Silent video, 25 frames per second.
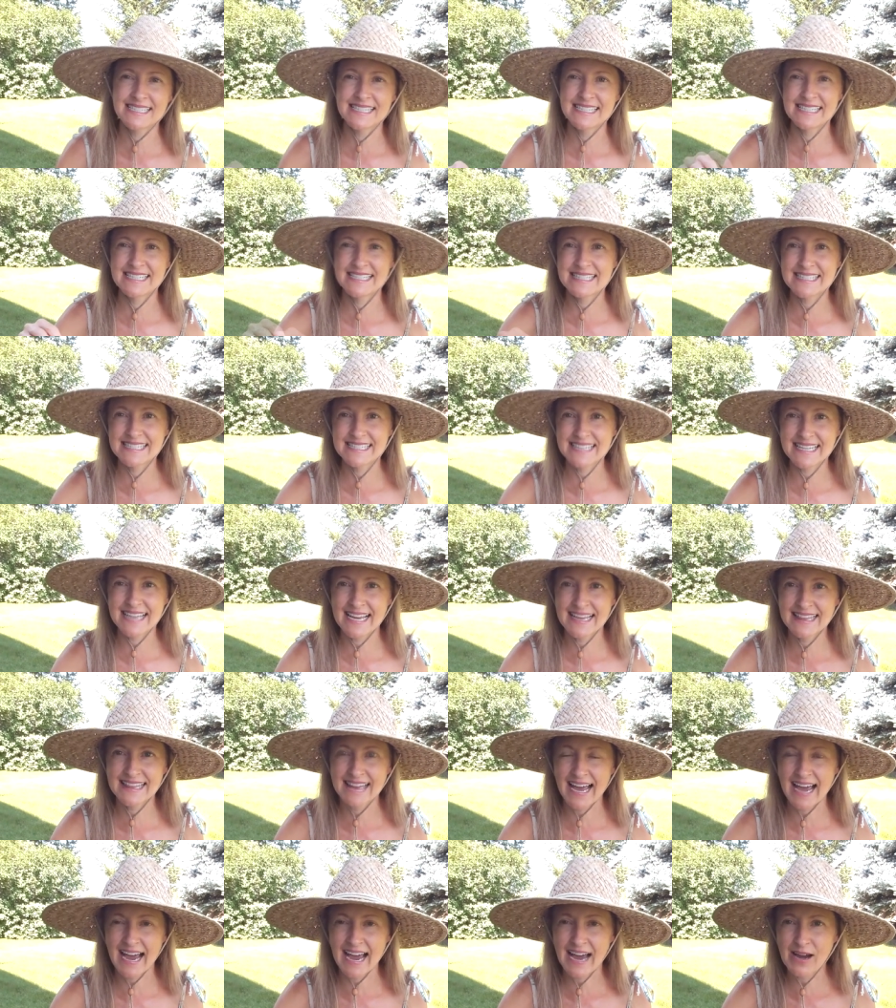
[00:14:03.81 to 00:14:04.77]
inside
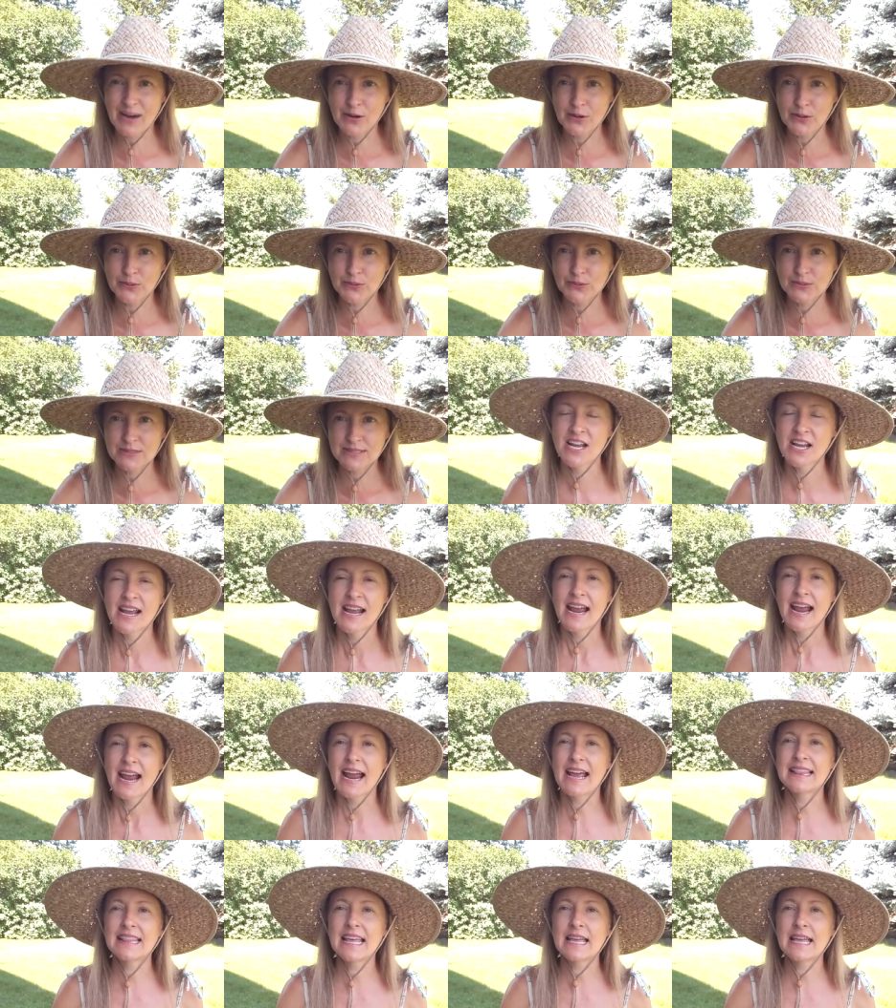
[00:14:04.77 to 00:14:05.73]
the house,
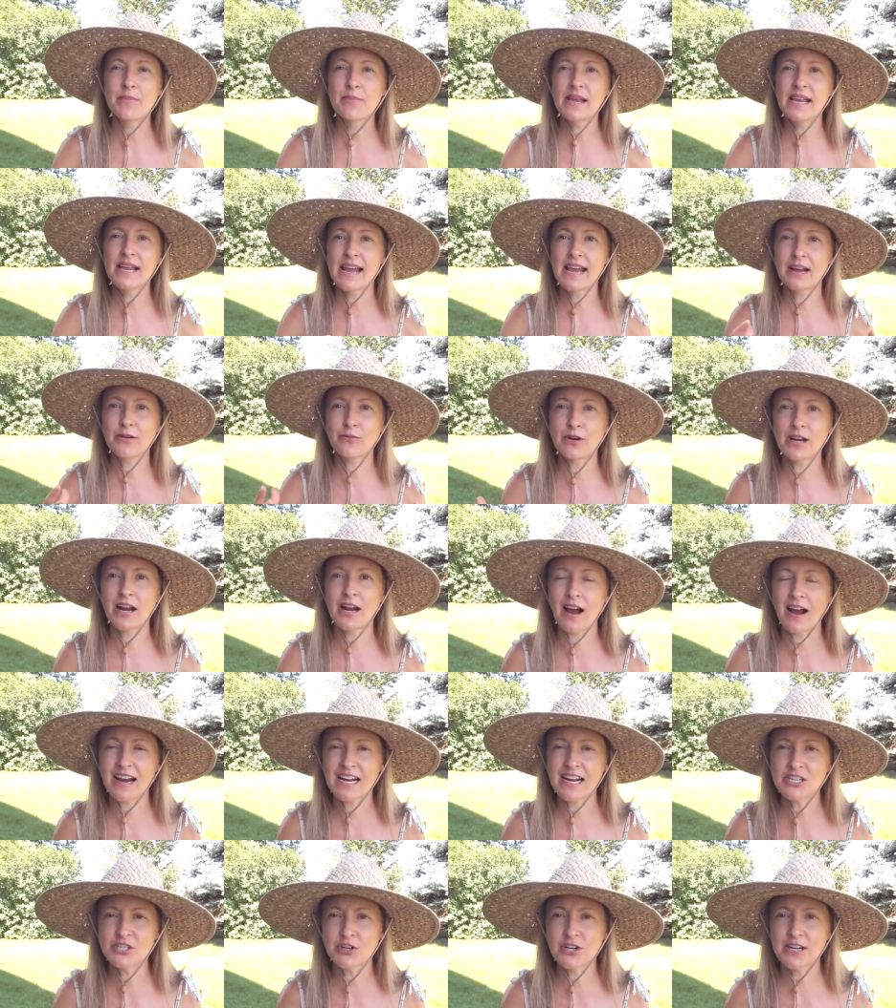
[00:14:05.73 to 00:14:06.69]
and they began
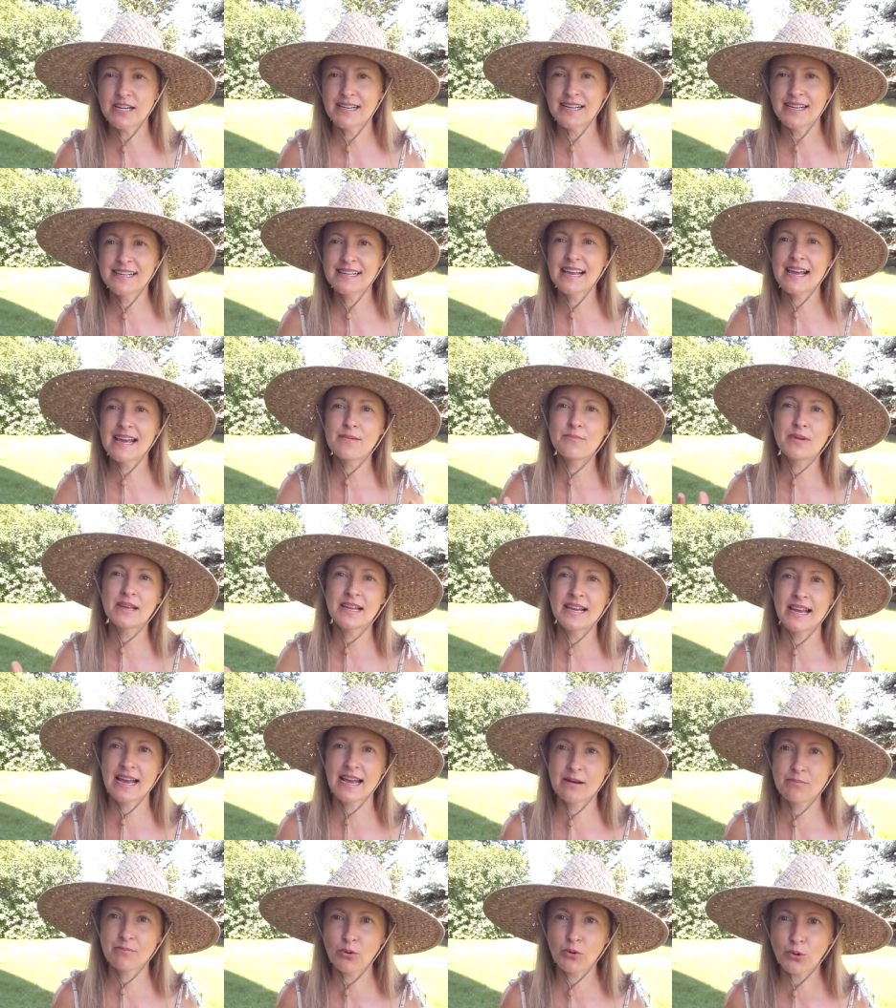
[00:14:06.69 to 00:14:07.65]
rehydrating and
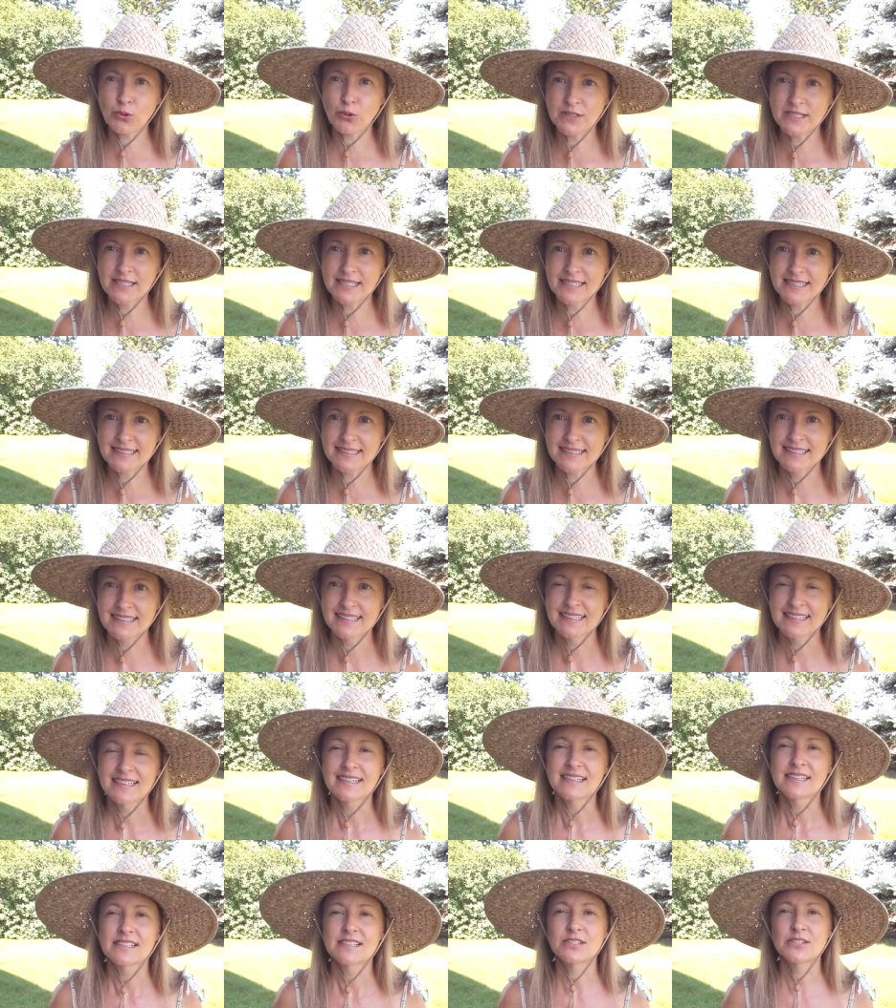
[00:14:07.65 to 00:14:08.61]
began molding.
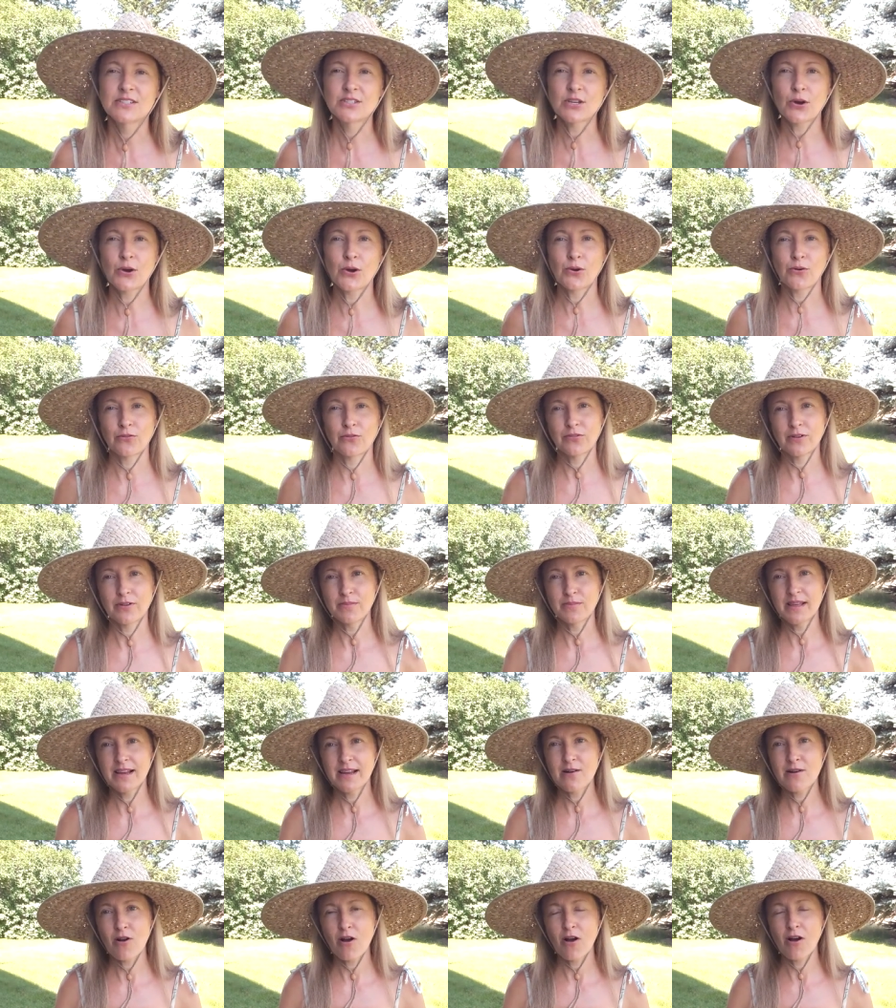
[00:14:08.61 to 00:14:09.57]
So from
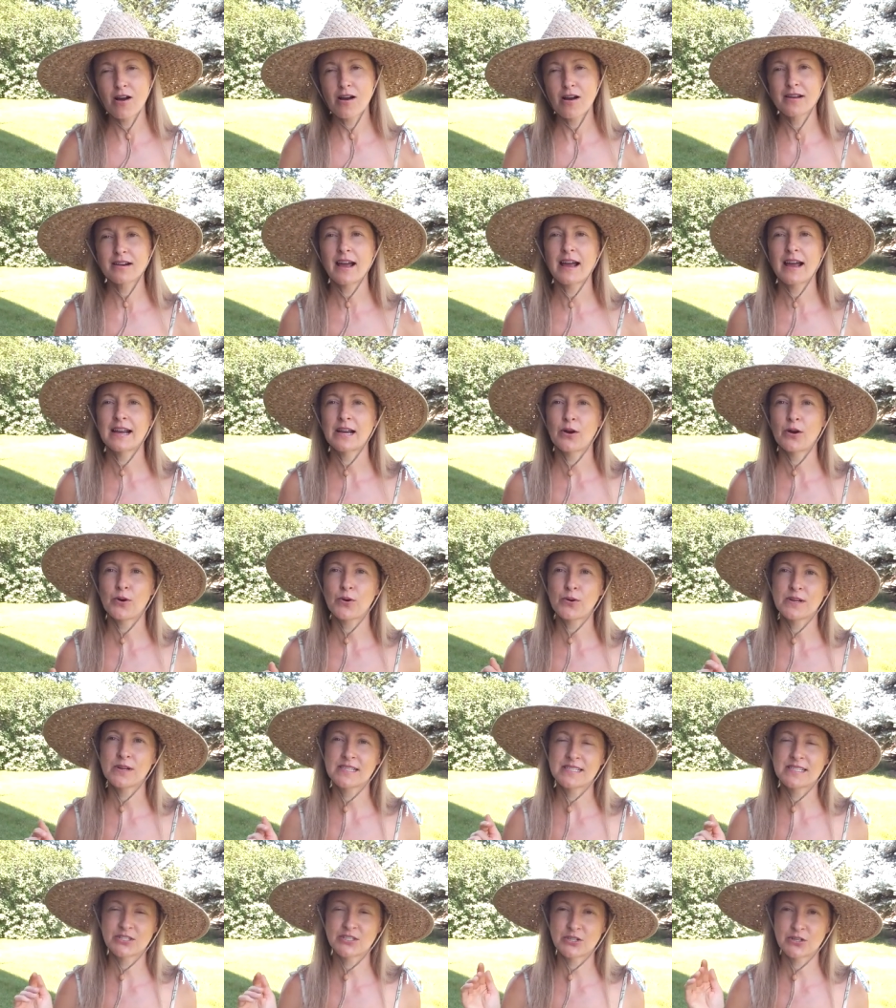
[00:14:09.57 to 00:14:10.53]
there on, I
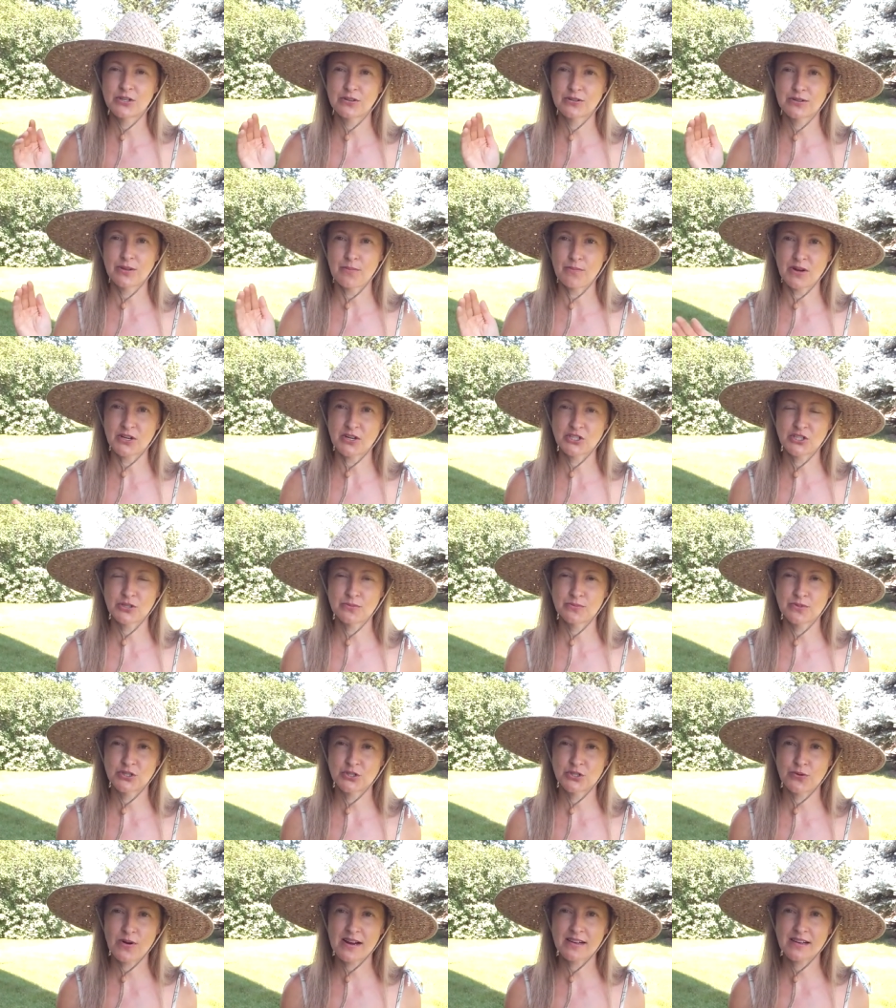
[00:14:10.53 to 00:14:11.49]
always took the mushrooms
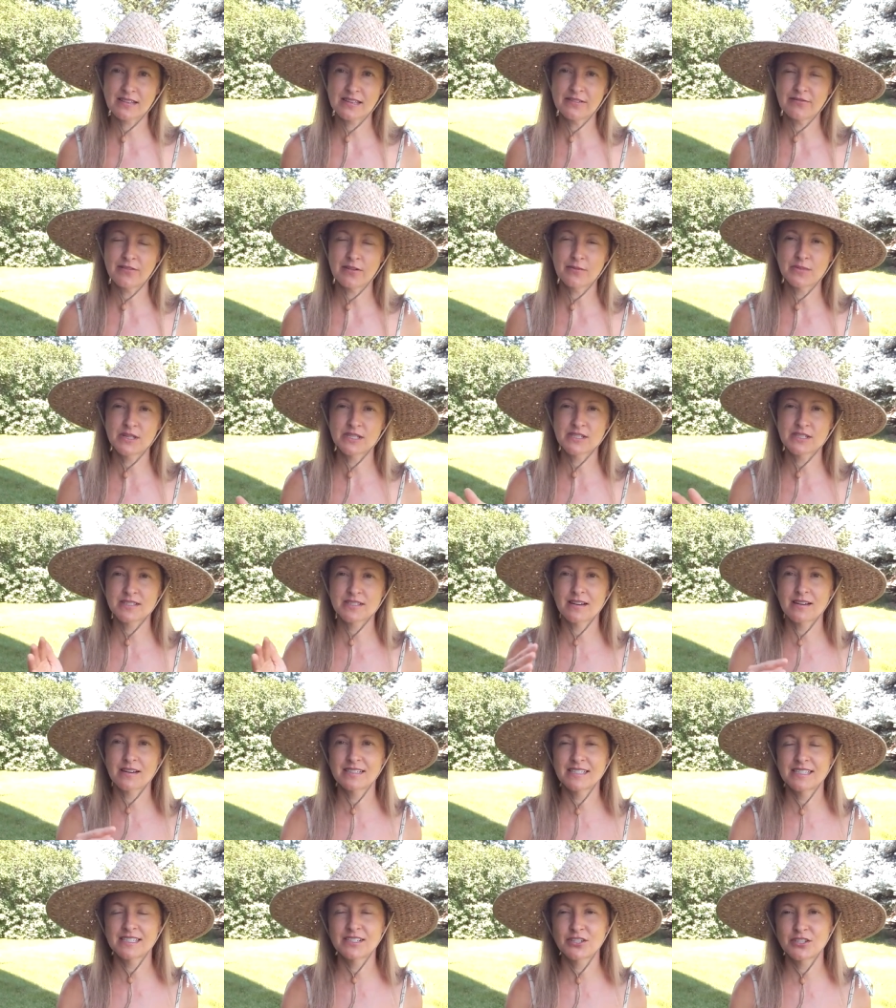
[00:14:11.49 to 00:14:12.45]
directly from the
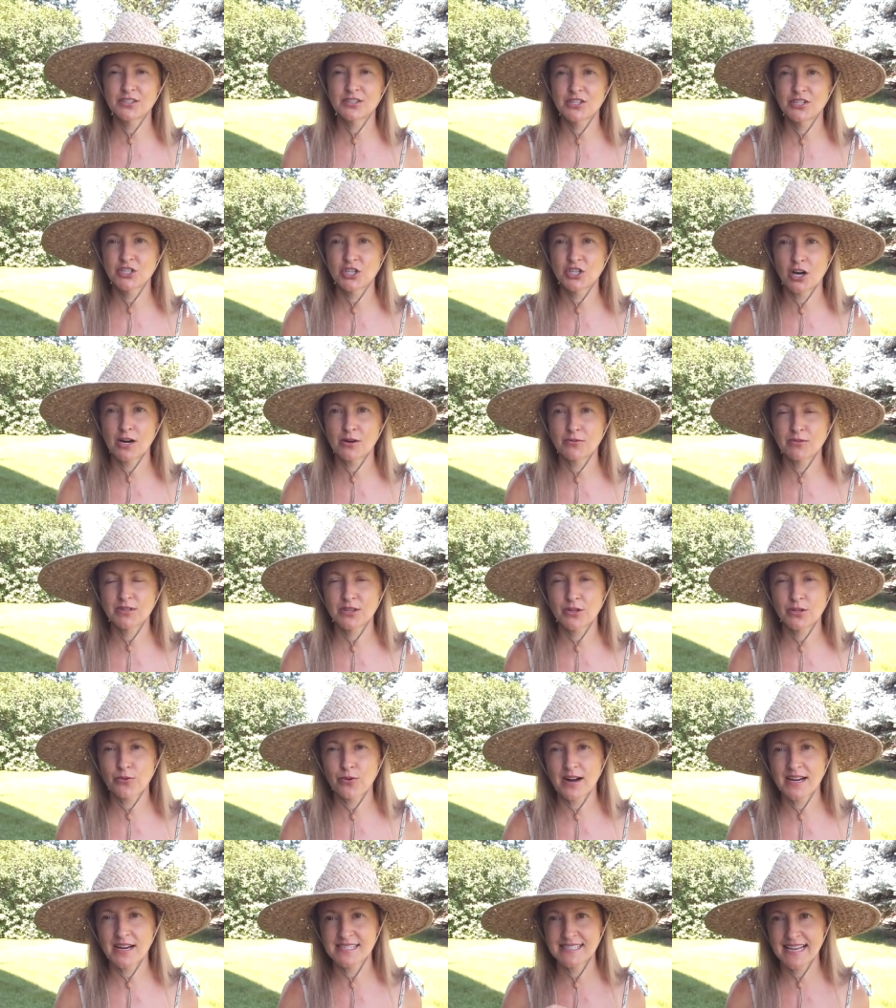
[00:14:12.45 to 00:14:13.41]
sun into the jar with the
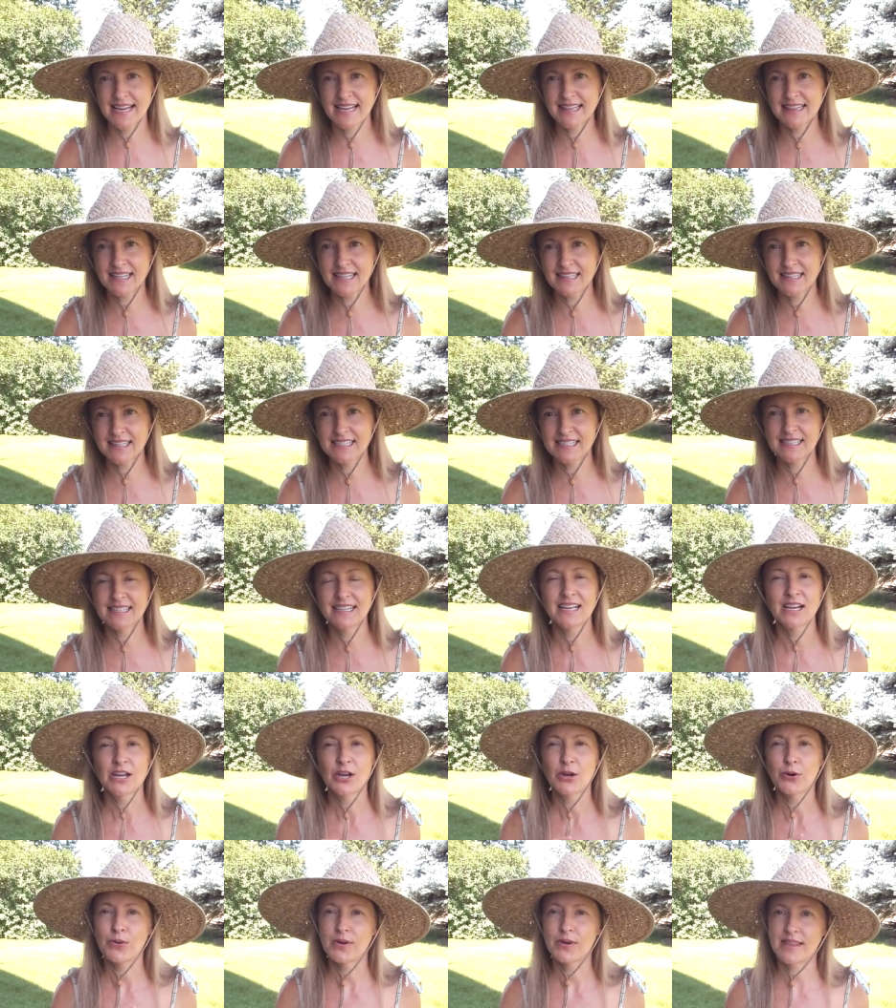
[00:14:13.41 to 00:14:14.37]
rice and the lid
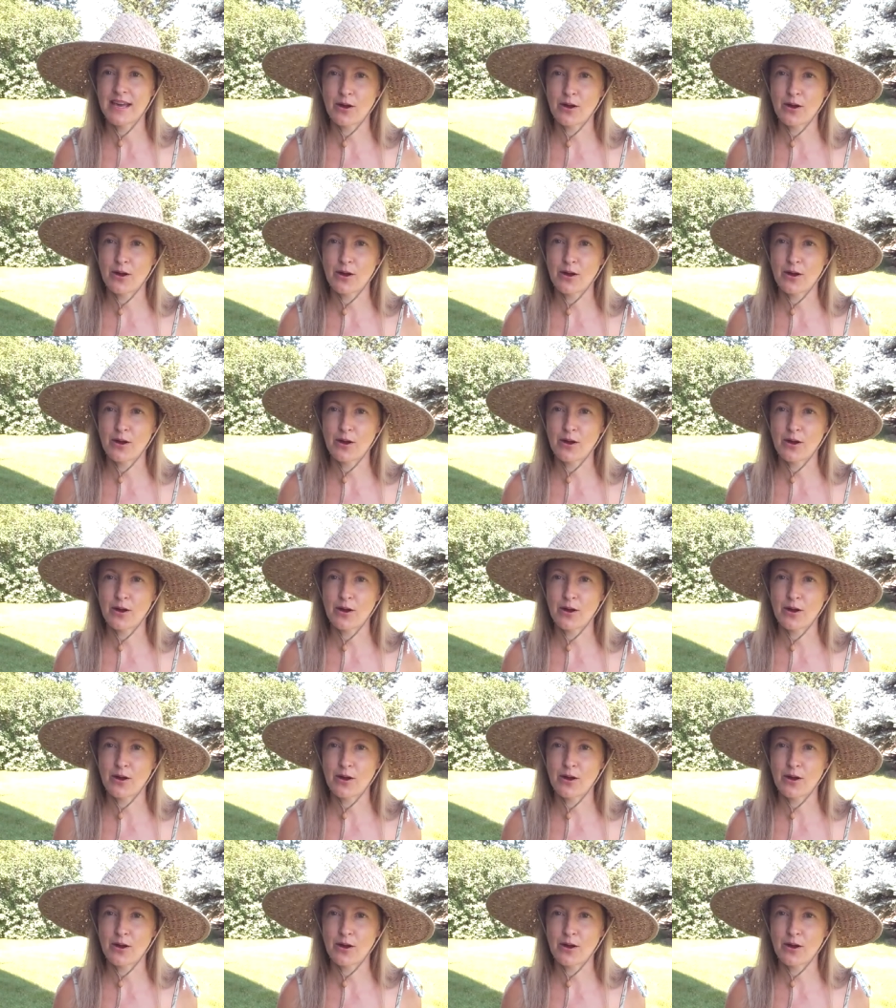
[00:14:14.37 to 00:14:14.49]
without